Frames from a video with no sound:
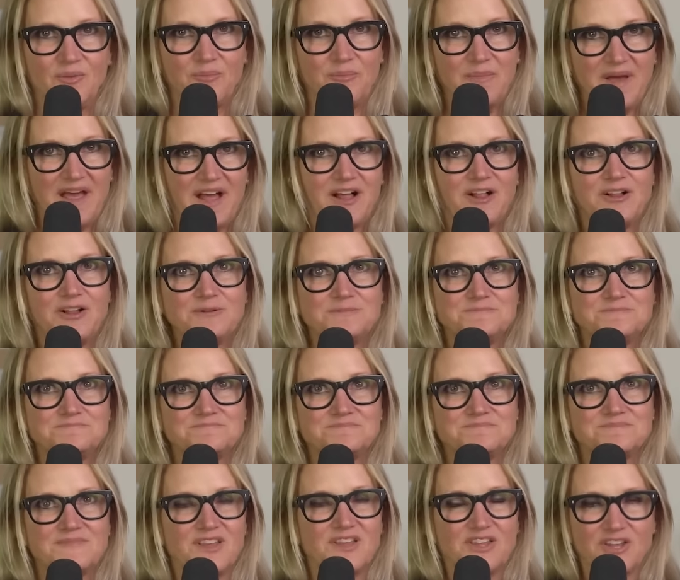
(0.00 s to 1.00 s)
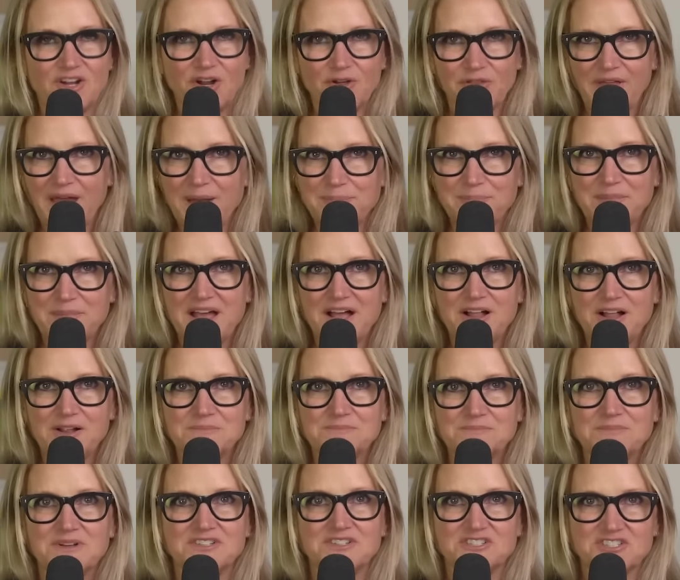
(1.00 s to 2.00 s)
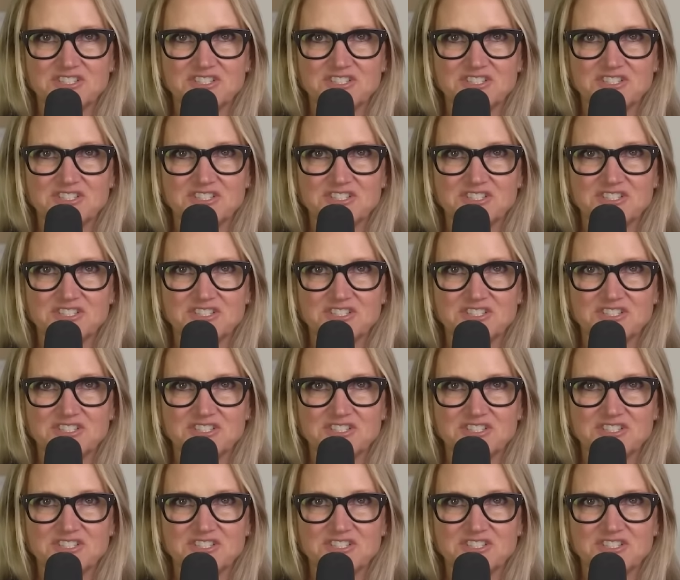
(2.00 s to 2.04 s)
Mel, you know that Mel?